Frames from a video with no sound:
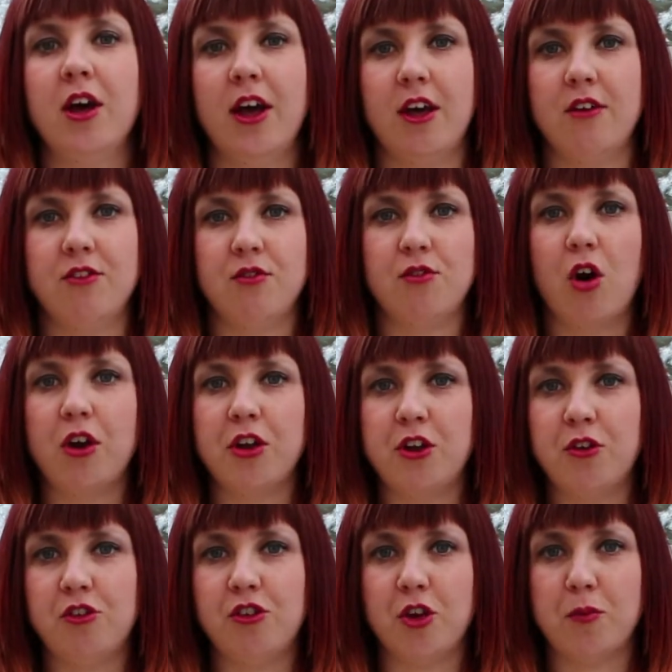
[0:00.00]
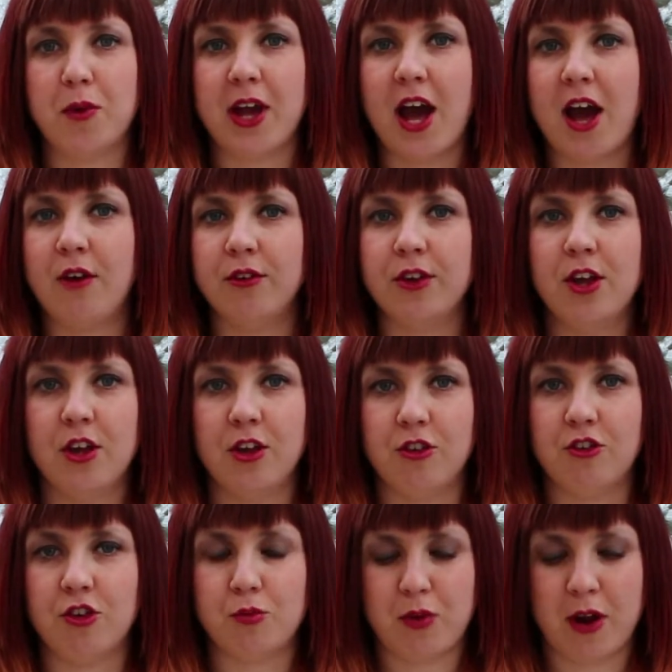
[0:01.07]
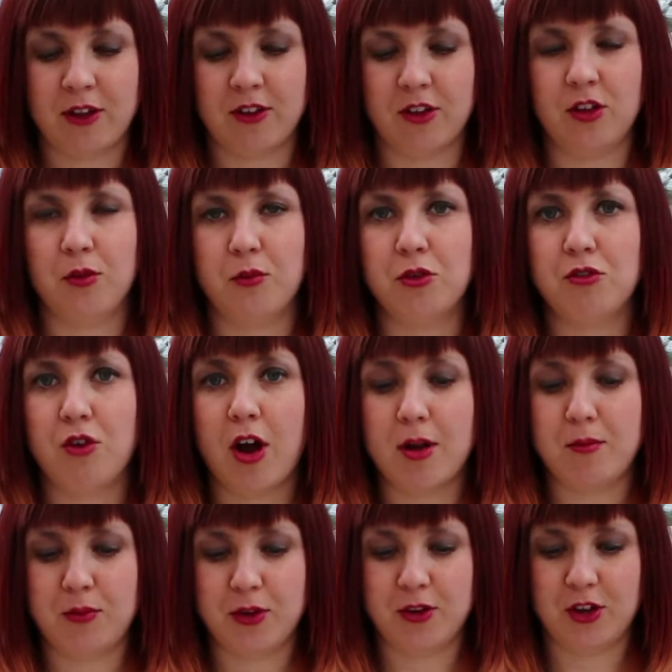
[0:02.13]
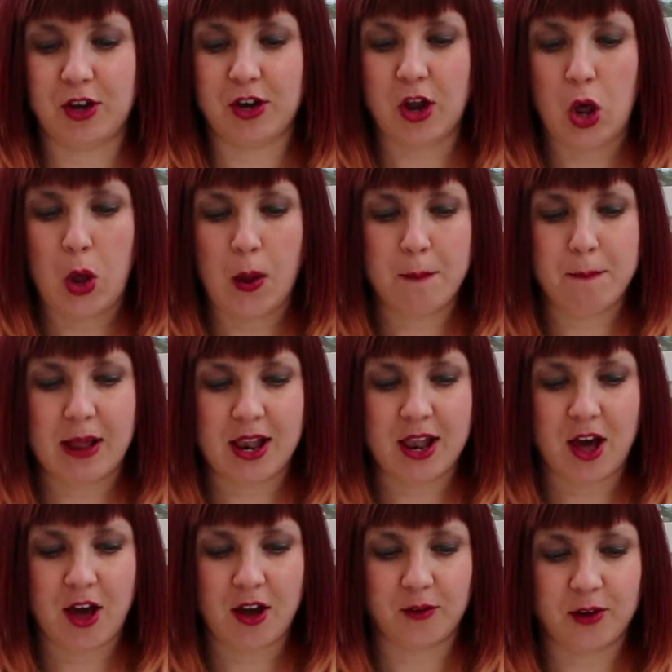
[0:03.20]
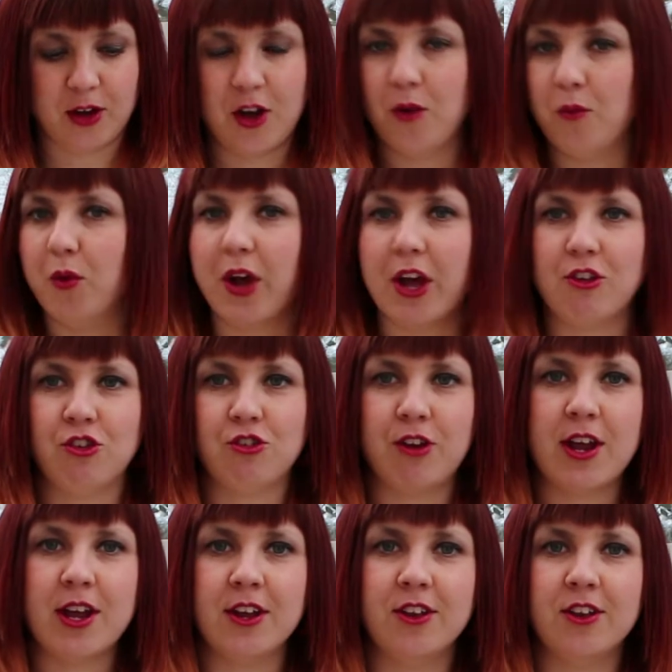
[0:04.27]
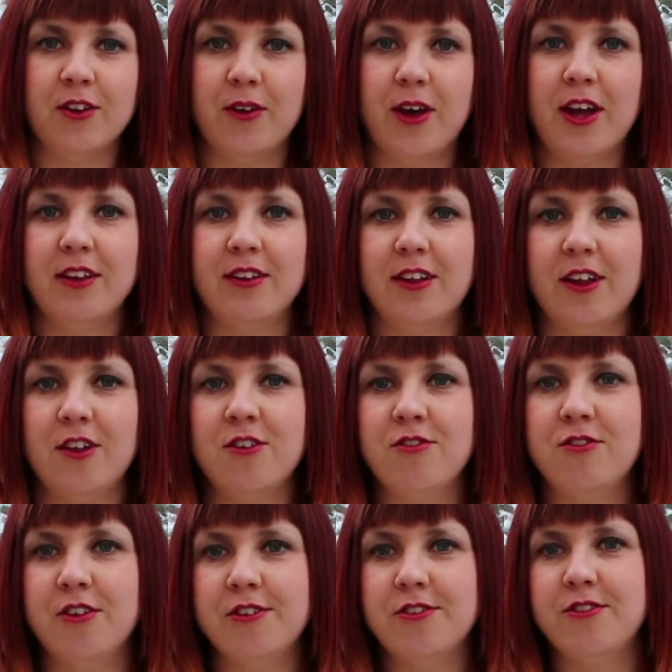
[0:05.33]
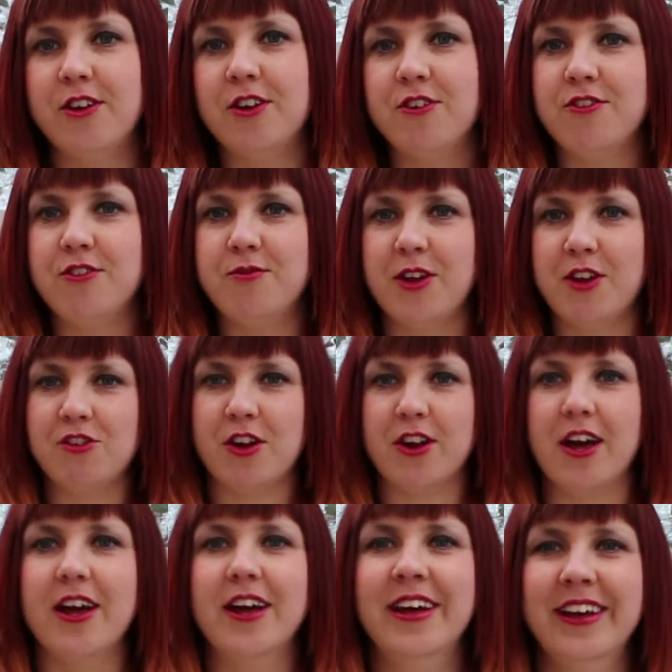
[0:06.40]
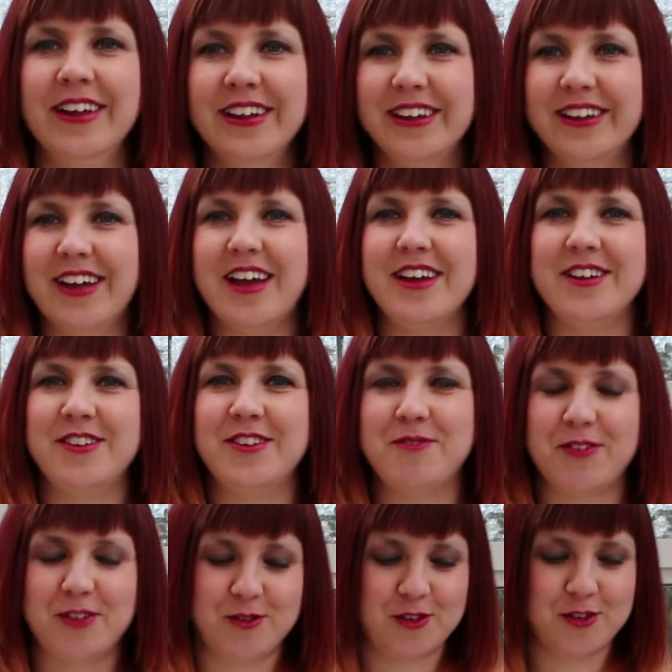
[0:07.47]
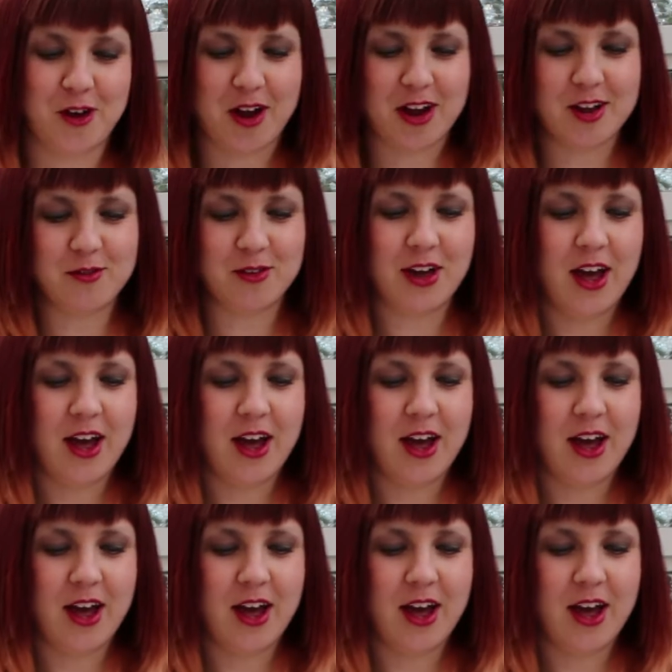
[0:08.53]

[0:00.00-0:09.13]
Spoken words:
If you've got a YouTube account, you just press the subscribe button below. We'll get straight into it. Enough of me trying to get you to subscribe.